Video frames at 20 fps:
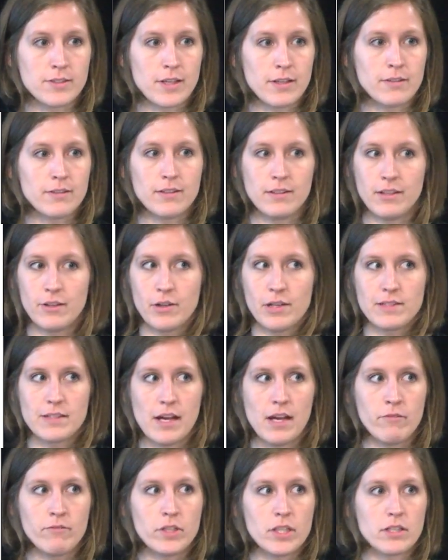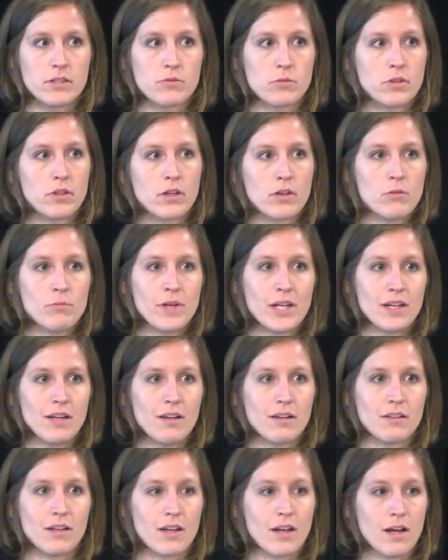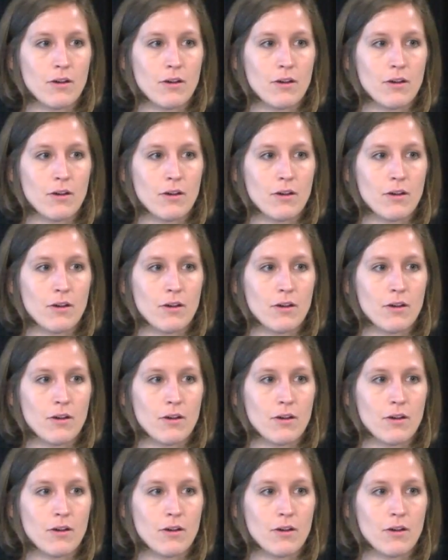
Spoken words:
And, as advocates, we're like, oh my God, like,